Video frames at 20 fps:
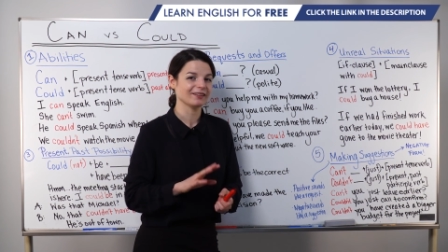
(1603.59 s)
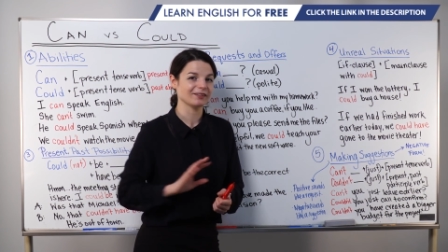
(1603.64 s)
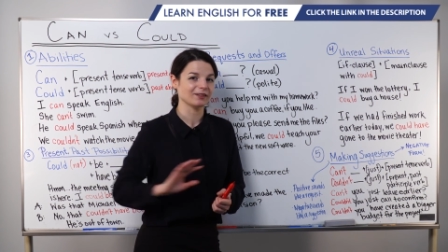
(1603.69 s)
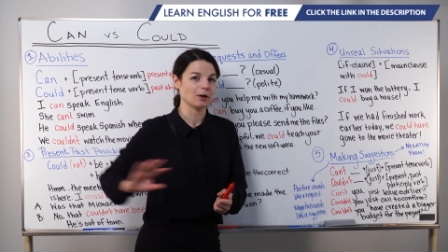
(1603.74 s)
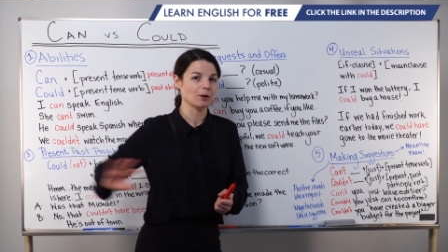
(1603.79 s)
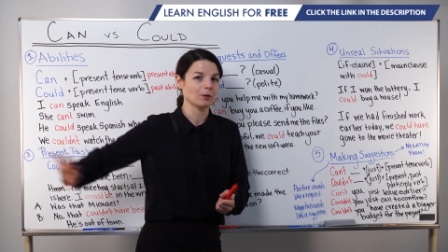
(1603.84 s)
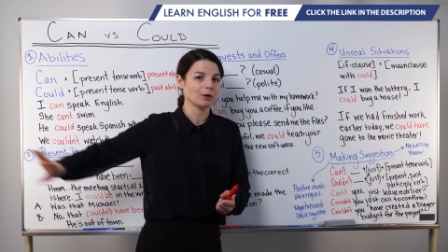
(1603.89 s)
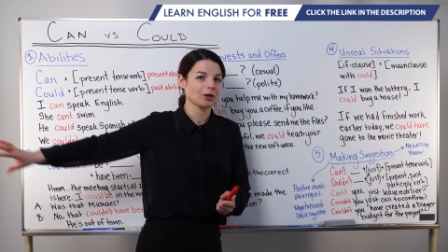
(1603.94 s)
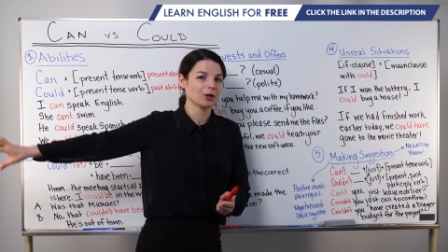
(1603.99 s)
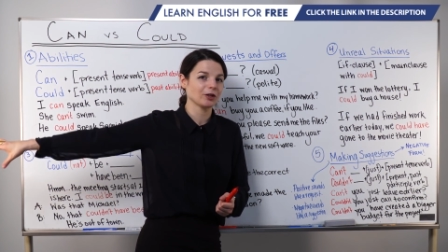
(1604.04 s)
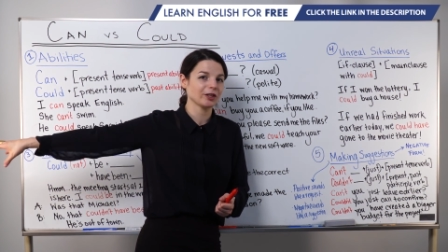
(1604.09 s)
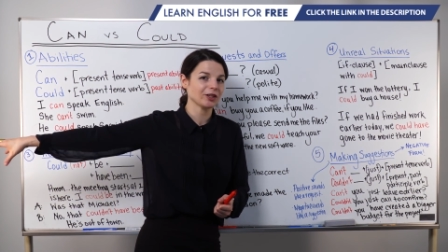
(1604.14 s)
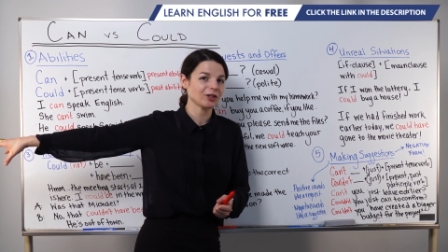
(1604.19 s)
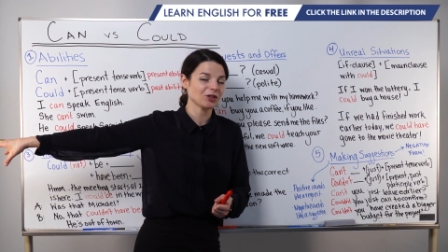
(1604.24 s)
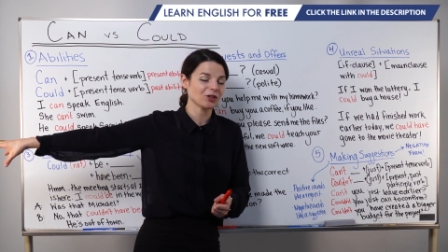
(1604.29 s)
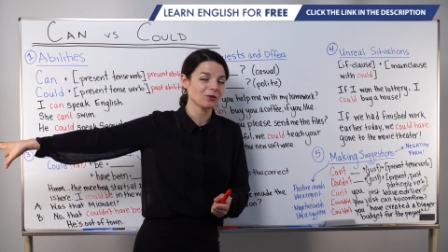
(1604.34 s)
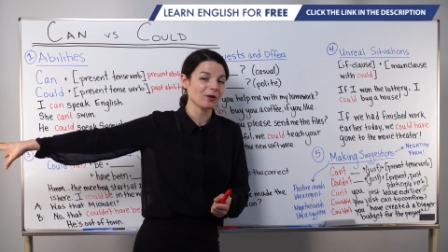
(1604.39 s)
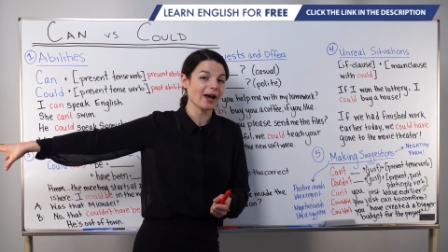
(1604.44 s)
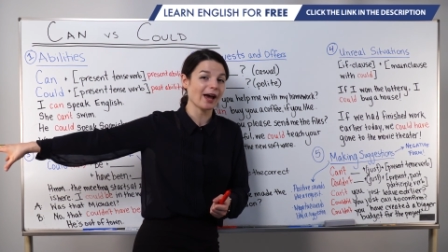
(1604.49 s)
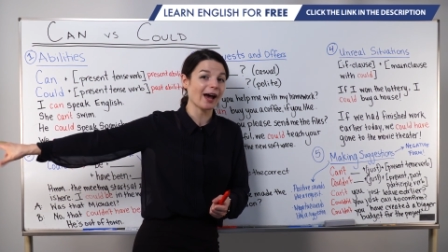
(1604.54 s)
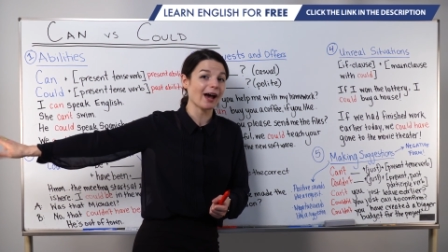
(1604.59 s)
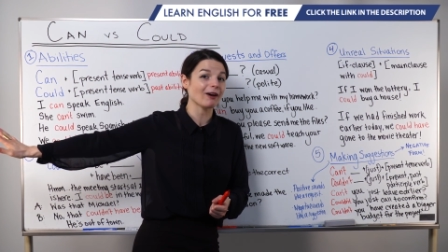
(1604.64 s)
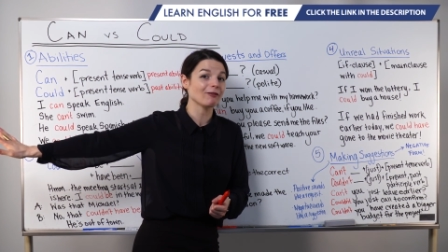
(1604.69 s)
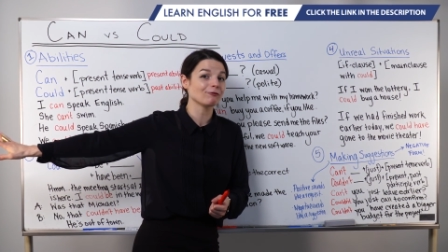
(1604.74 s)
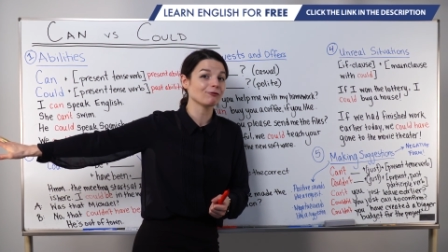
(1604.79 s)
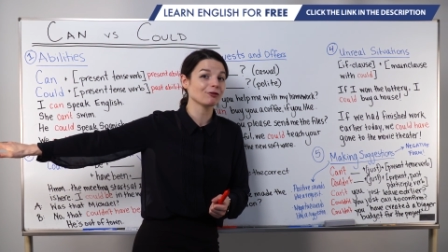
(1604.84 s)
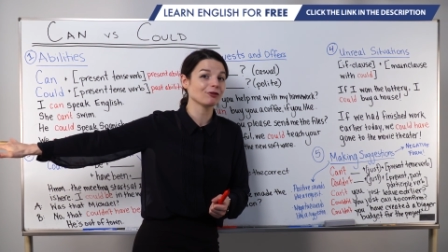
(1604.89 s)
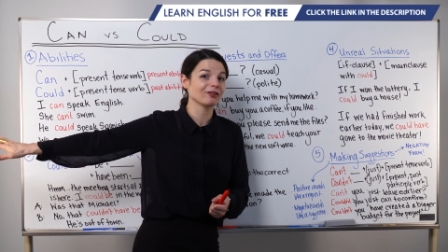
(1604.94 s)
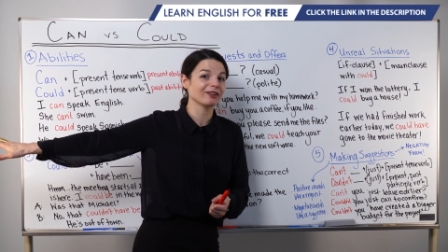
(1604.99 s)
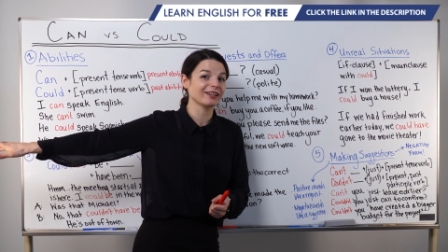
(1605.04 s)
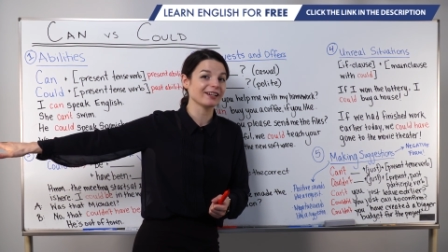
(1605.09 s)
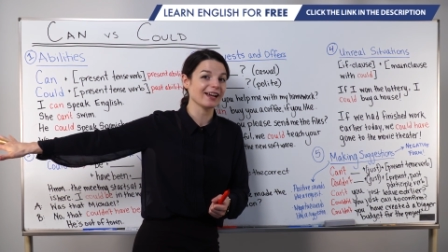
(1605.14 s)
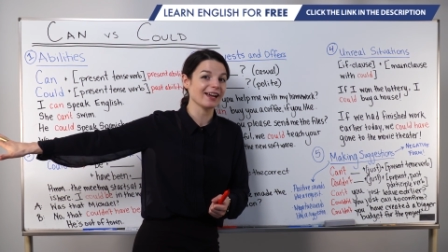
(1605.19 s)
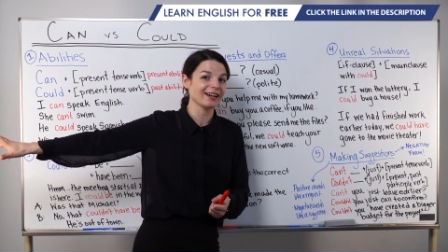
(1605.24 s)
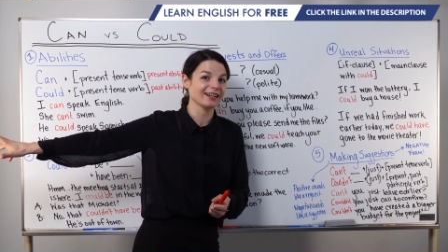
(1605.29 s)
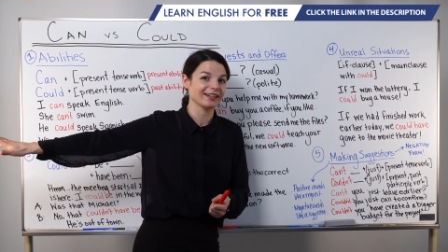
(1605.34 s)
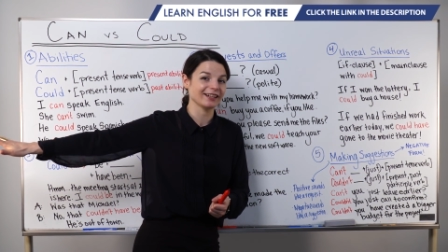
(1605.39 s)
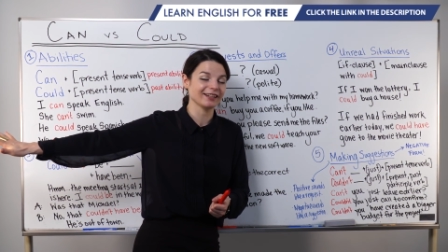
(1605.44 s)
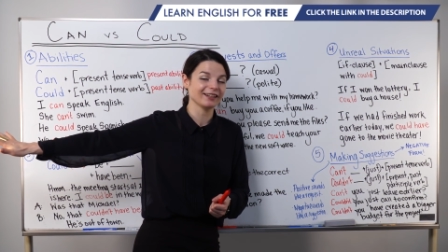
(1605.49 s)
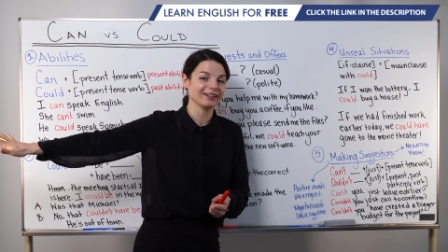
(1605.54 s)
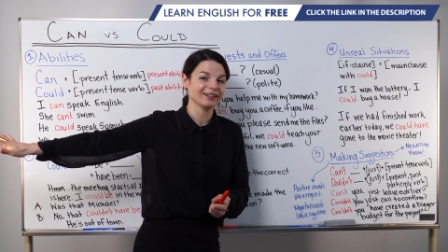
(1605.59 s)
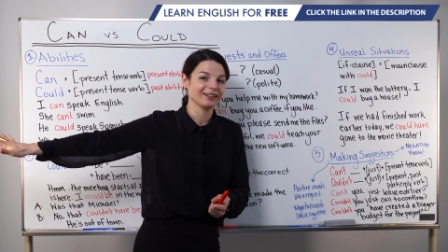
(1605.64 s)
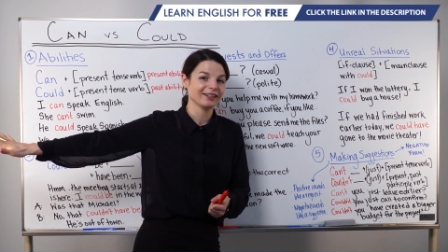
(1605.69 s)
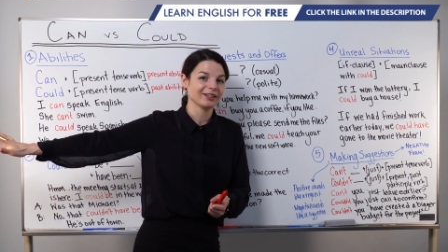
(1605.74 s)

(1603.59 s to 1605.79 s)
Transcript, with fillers: So couldn't you have created